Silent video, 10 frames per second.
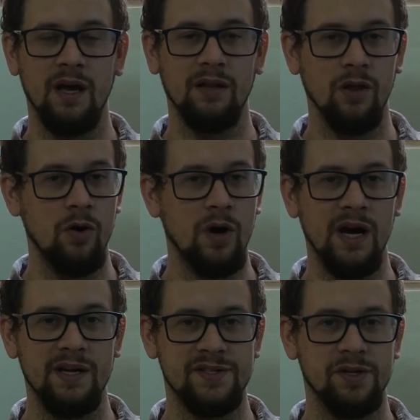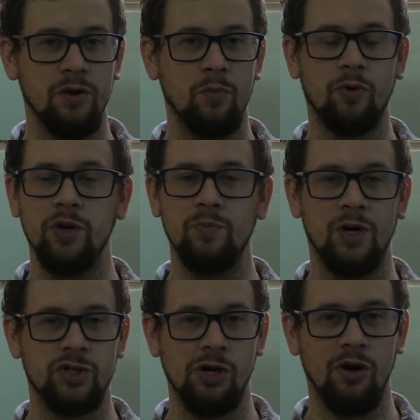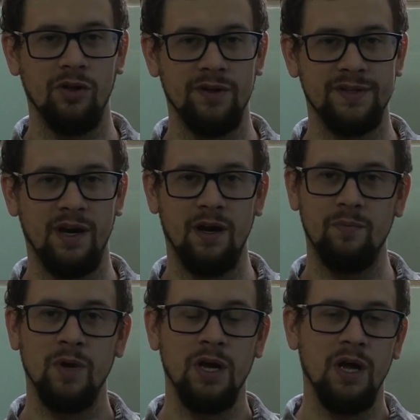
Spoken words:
low ISO pretty much all the time,